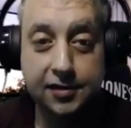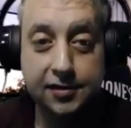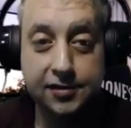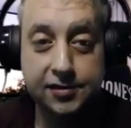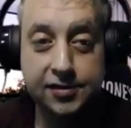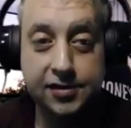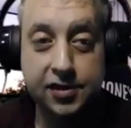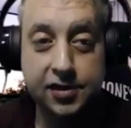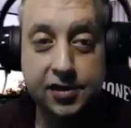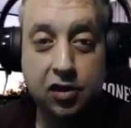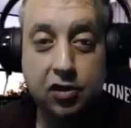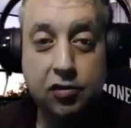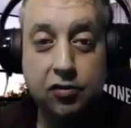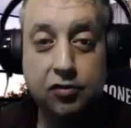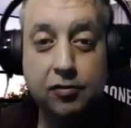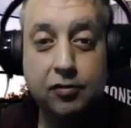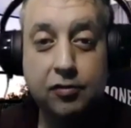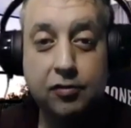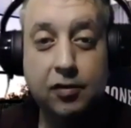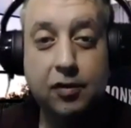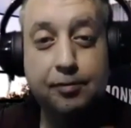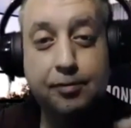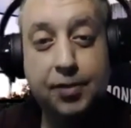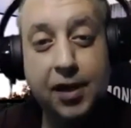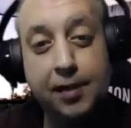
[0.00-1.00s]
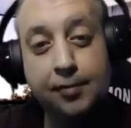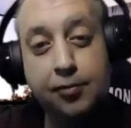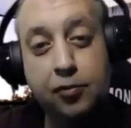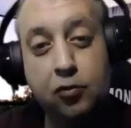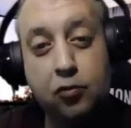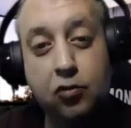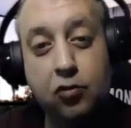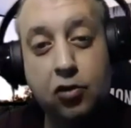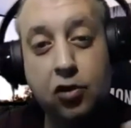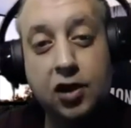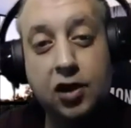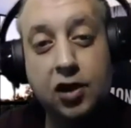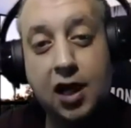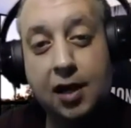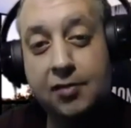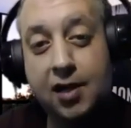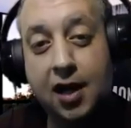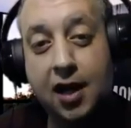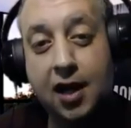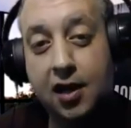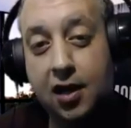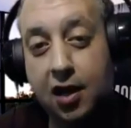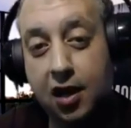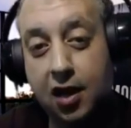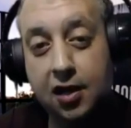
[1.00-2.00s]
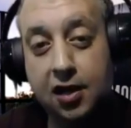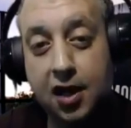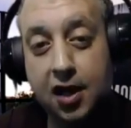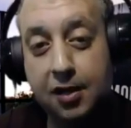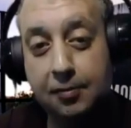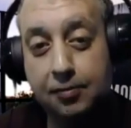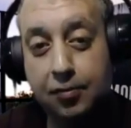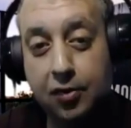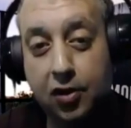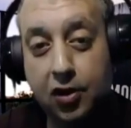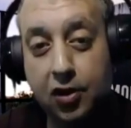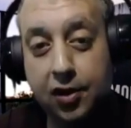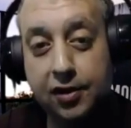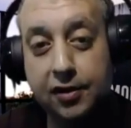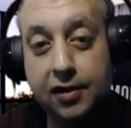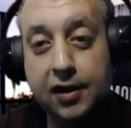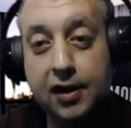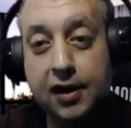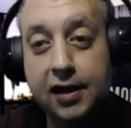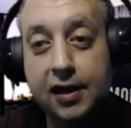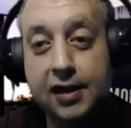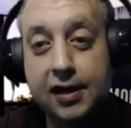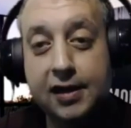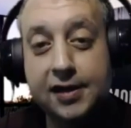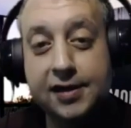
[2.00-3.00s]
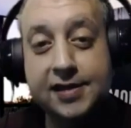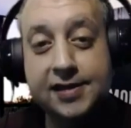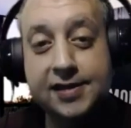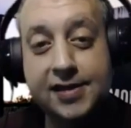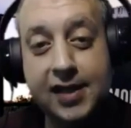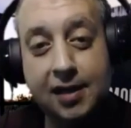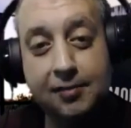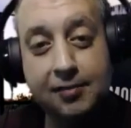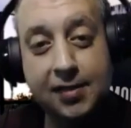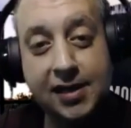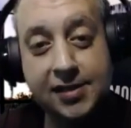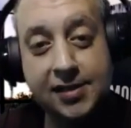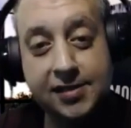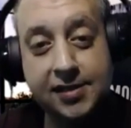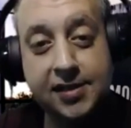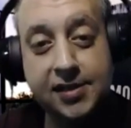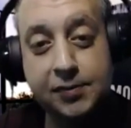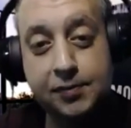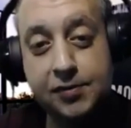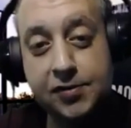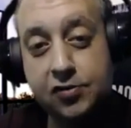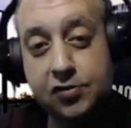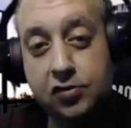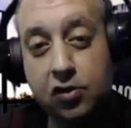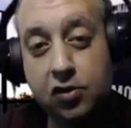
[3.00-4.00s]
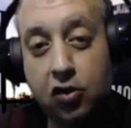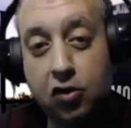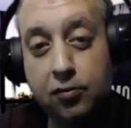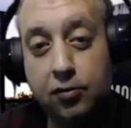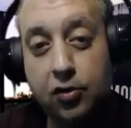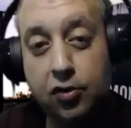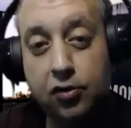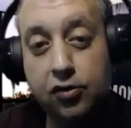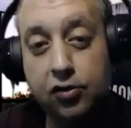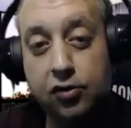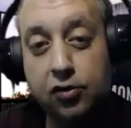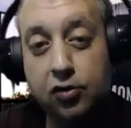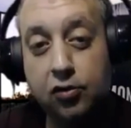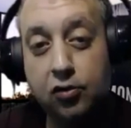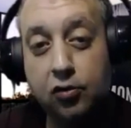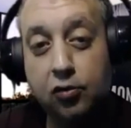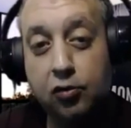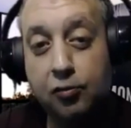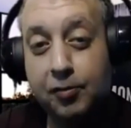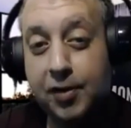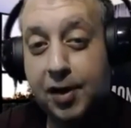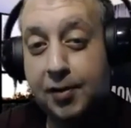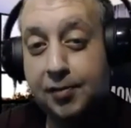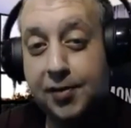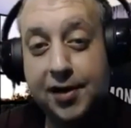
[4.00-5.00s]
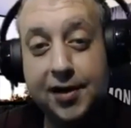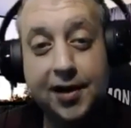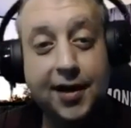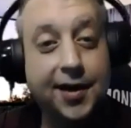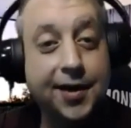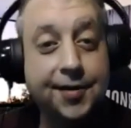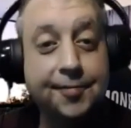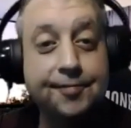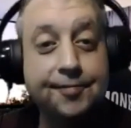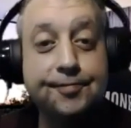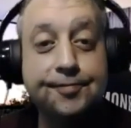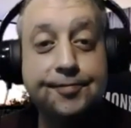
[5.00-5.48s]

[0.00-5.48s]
So paperwork I'm not hung up on. Does that make sense, Mr. Homeowner, or maybe not?